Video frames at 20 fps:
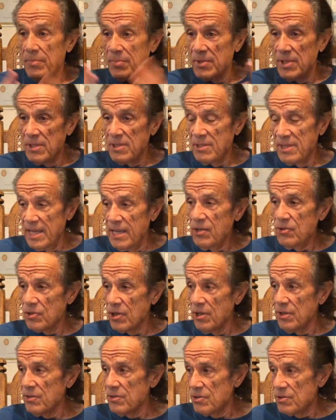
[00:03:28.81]

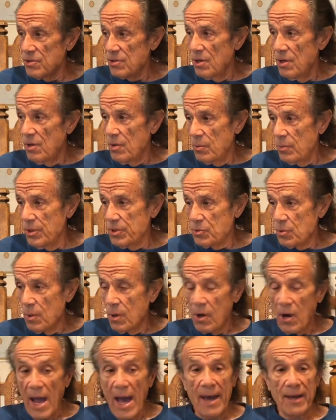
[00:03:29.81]
distinctions, which
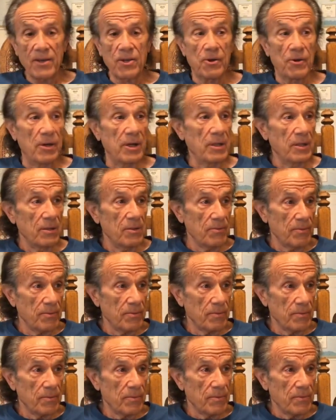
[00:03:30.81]
were accurate
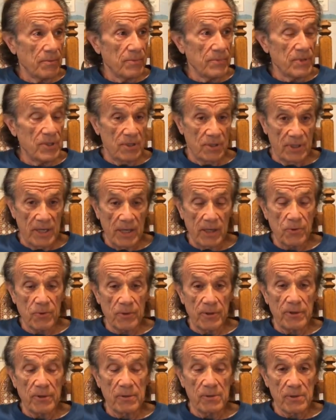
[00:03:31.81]

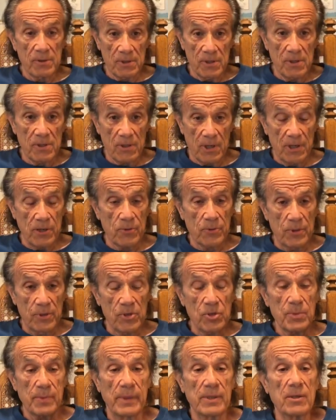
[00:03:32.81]

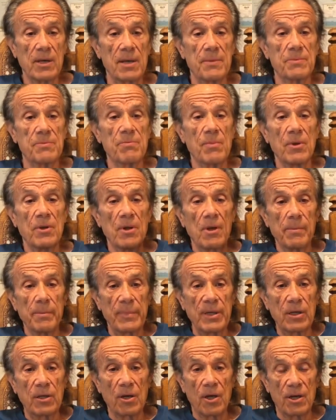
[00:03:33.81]
distinctions,
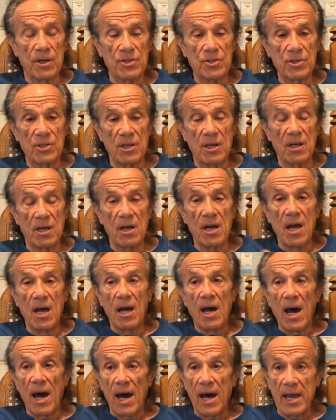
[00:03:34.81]
because
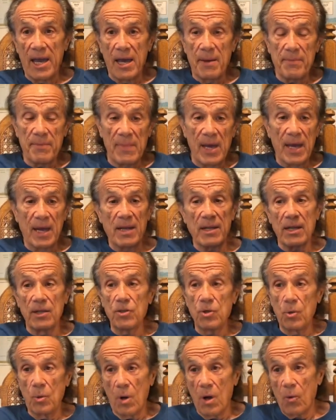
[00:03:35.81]
I am man
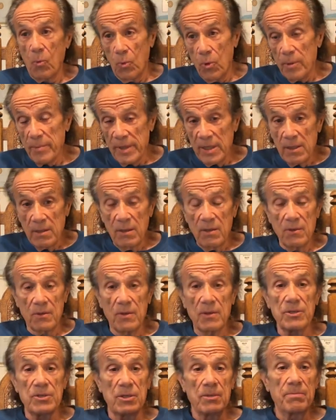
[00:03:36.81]
and you are woman
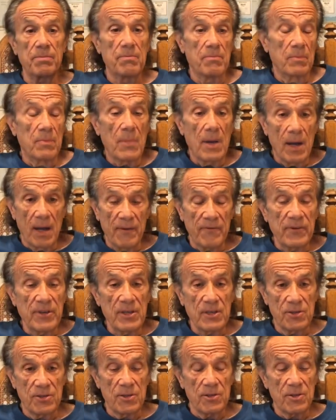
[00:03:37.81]
was an
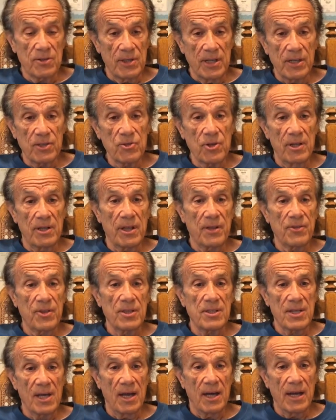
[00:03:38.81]
obvious distinction at the
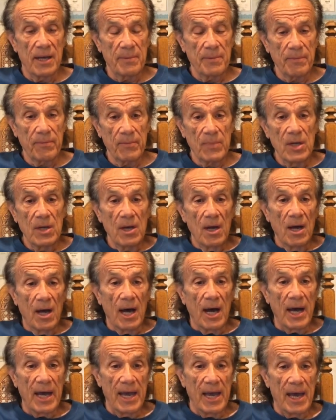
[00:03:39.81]
time.
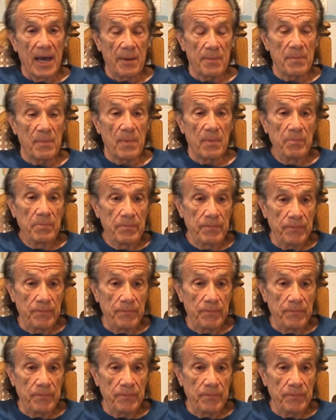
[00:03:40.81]
I am